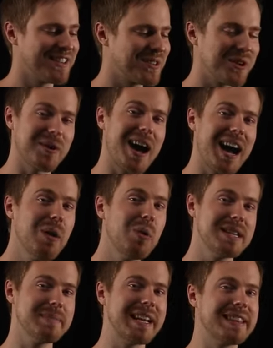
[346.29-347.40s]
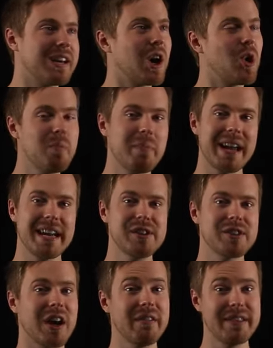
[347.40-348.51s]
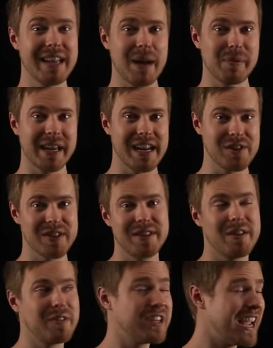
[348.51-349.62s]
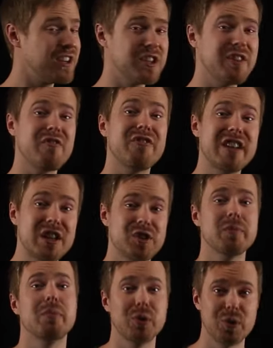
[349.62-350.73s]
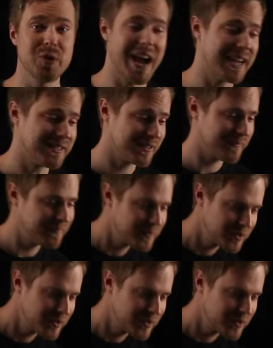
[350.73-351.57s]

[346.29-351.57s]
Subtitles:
So I want to make the homepage of the application feature bluegrass.